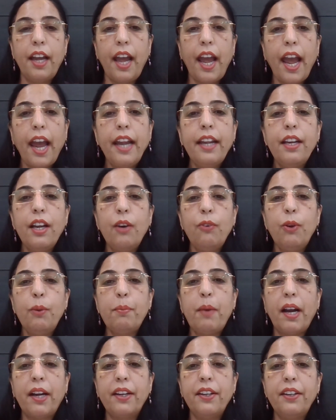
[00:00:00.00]
and our
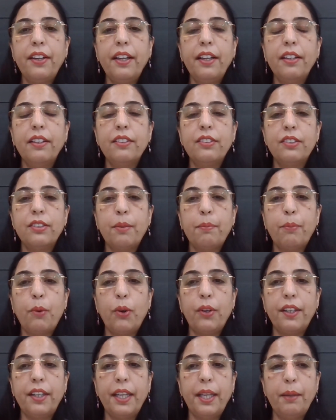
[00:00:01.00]
marketing
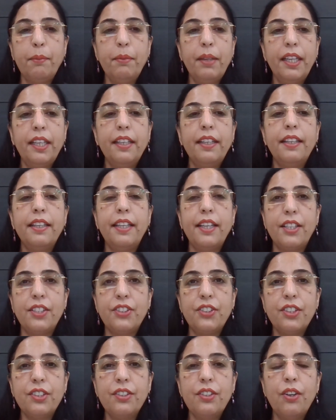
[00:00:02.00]
support team in
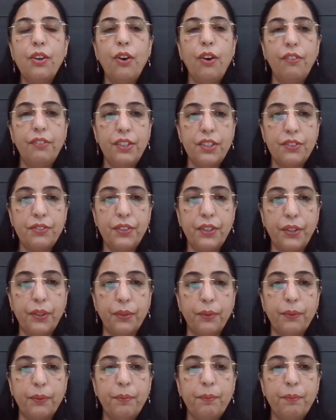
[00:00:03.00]
creation of this video.